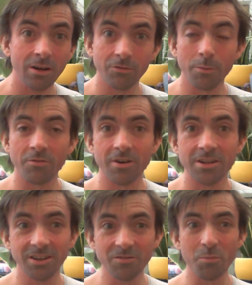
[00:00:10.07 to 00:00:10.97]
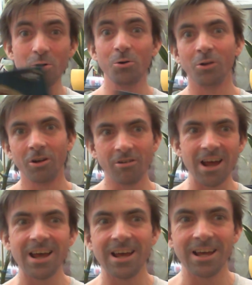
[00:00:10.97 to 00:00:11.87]
from a friend in Liverpool.
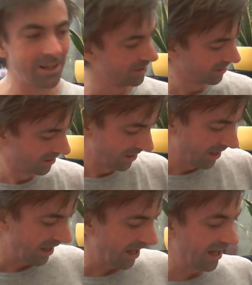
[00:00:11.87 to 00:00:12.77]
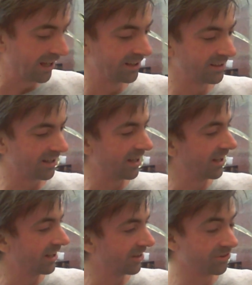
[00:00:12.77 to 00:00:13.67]
Hooray! And
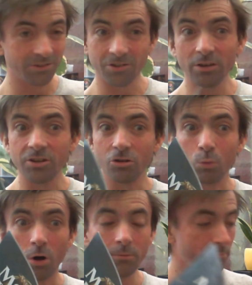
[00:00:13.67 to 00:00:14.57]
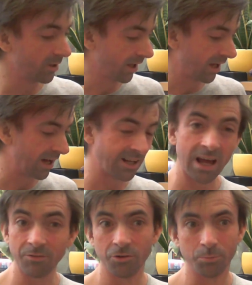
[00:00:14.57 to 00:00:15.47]
so there's only issue 1, and I
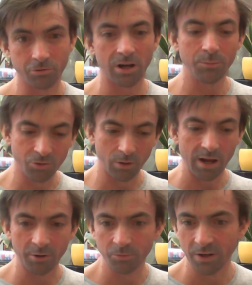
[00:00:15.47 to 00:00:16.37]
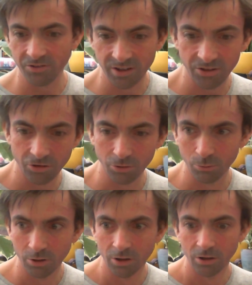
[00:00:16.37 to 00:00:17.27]
have subscribed, so I am expecting issue
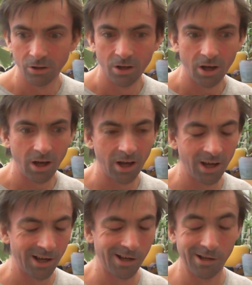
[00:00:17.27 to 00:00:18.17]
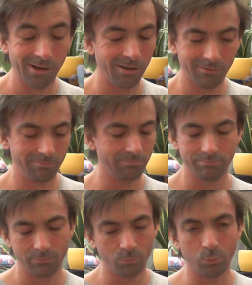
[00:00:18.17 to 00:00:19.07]

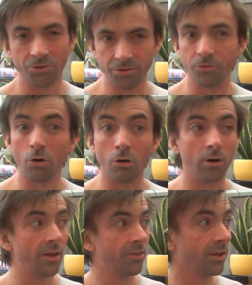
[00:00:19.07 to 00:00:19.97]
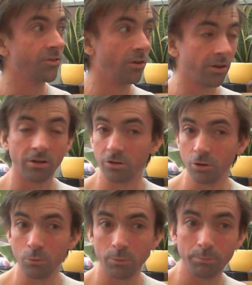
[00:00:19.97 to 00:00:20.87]
1 to 4 I think is all they're going to
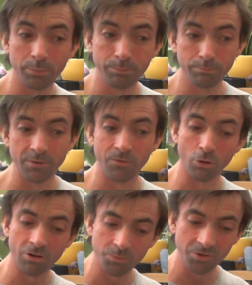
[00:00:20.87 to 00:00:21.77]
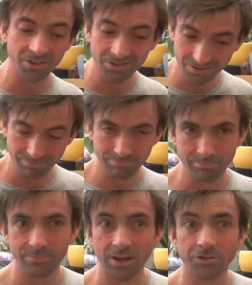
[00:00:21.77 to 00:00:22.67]
do before Christmas.
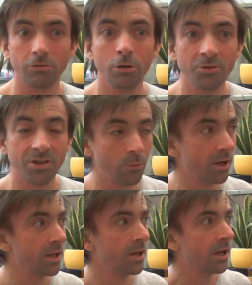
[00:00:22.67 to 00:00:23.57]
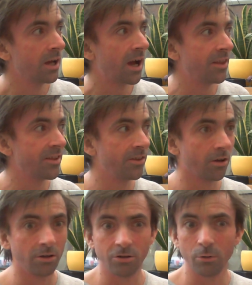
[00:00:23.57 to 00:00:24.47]
That's the rumours anyway, and then they're
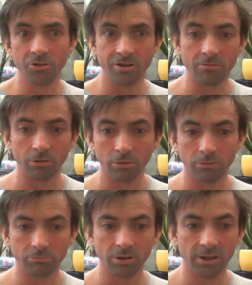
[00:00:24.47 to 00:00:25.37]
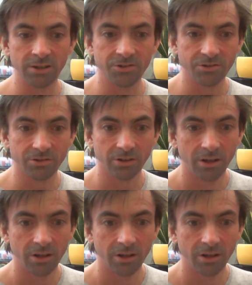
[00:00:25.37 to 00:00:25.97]
going to do a general release